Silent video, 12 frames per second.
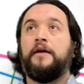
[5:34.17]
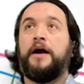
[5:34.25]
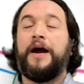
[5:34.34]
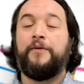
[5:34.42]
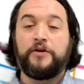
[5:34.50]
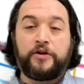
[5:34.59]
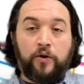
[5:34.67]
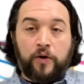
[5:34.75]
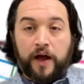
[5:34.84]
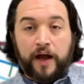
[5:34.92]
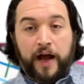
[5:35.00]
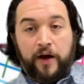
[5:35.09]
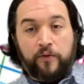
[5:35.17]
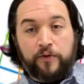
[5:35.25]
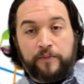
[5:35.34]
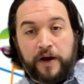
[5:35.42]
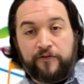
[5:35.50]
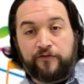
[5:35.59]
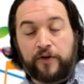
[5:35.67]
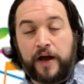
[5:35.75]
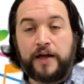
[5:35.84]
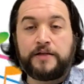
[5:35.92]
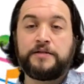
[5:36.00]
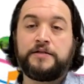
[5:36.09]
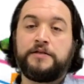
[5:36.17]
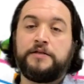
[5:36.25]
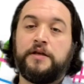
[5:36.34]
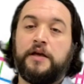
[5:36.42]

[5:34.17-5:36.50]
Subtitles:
I would go hang out with my friends